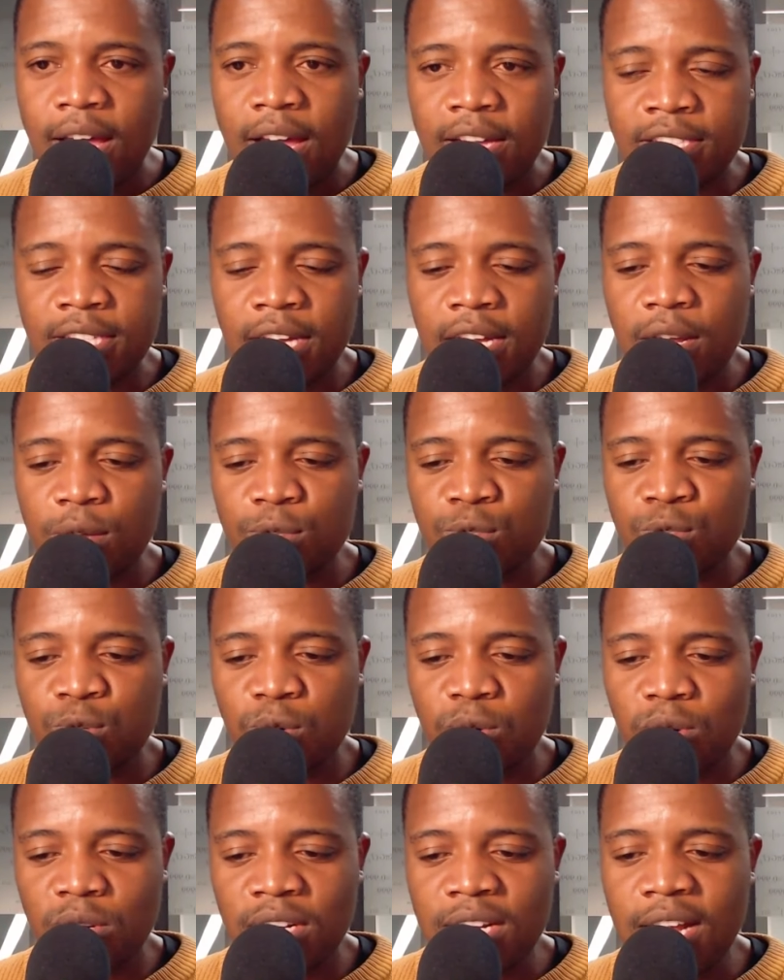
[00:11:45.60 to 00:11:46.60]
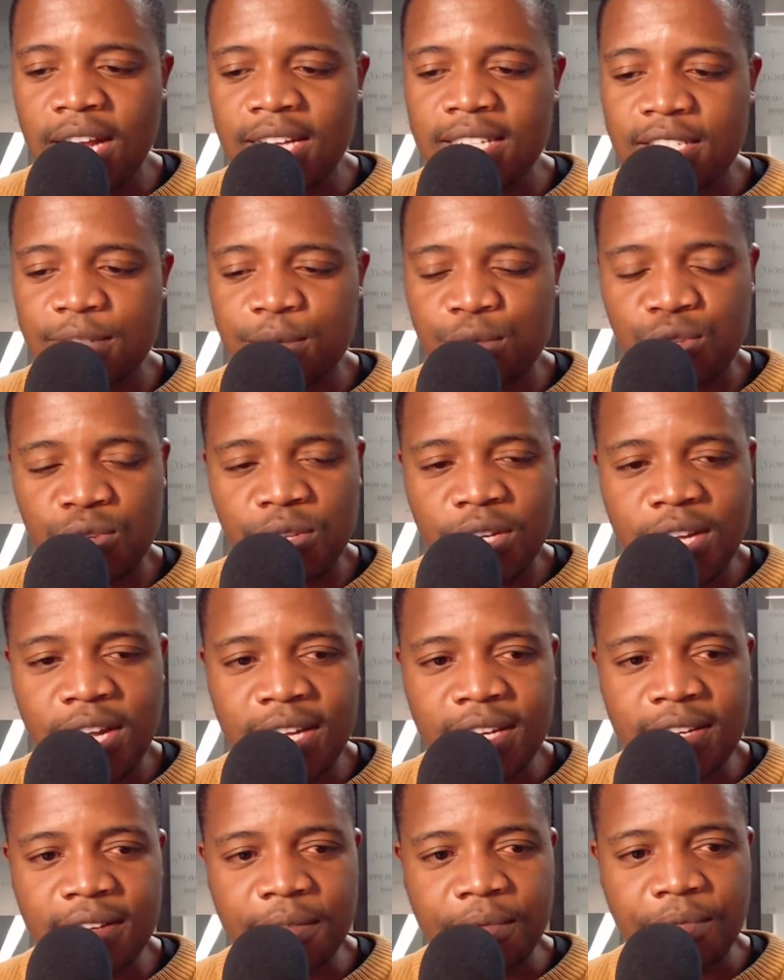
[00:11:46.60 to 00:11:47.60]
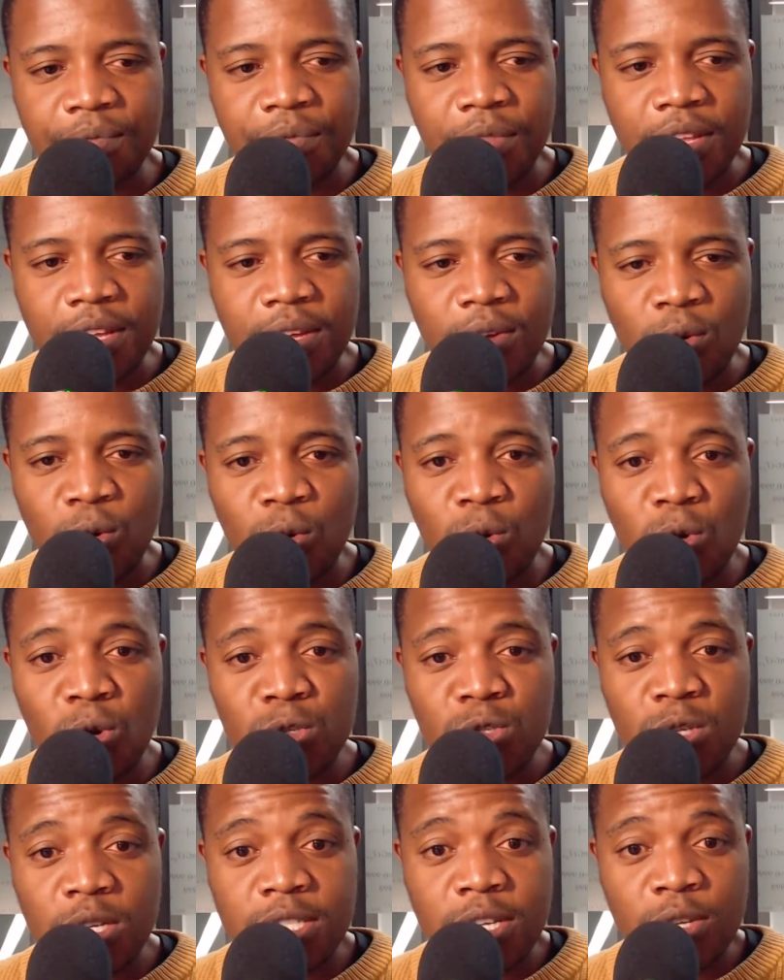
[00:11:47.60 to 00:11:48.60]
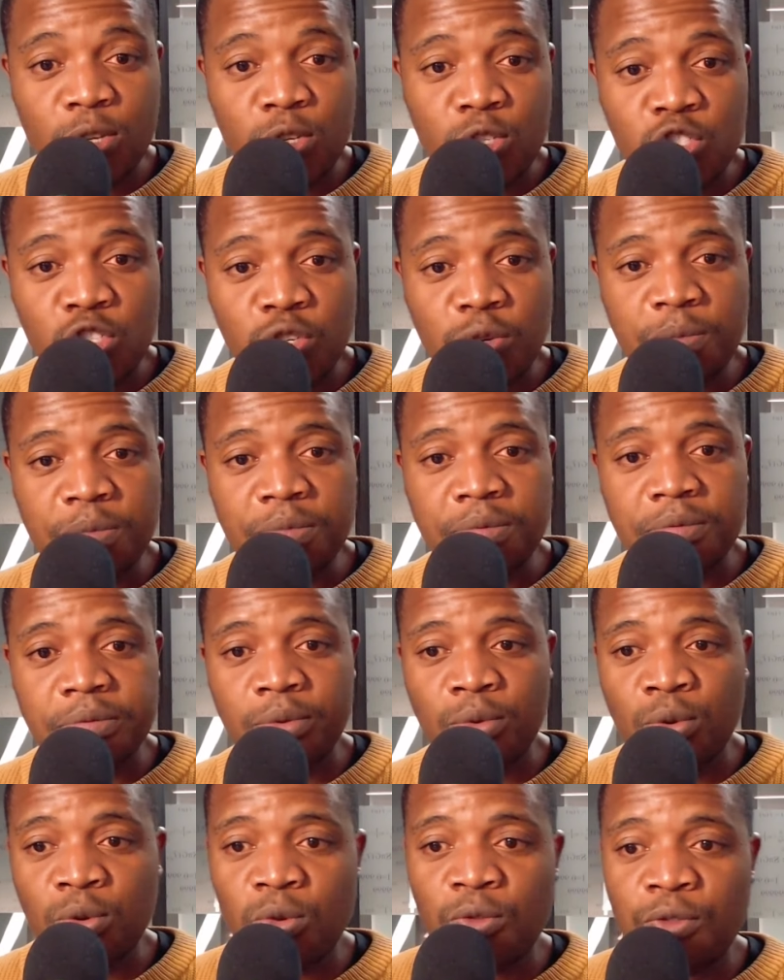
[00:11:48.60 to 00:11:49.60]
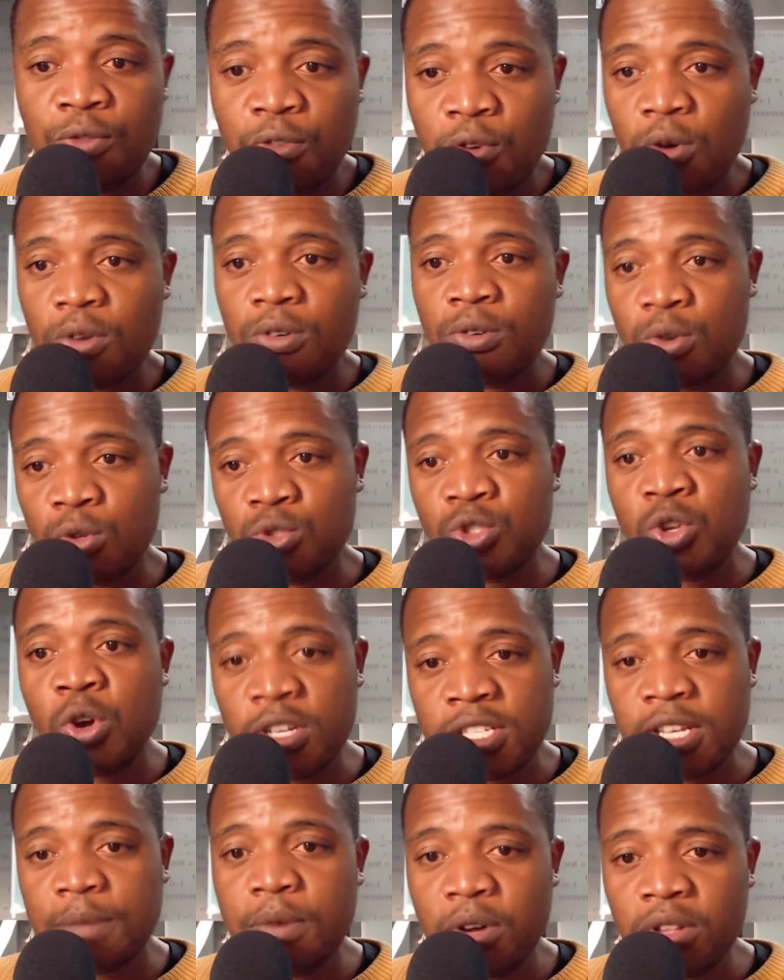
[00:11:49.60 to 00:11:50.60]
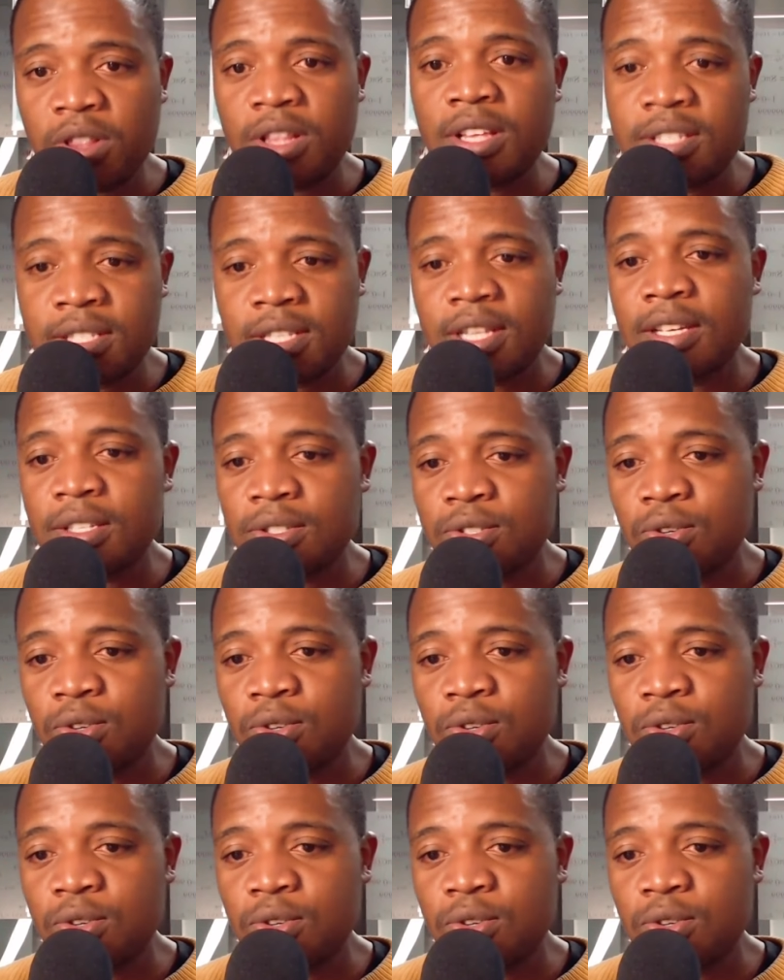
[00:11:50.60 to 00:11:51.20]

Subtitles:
shout out to Klantim Shunane, who also has a YouTube, who talks about this thing.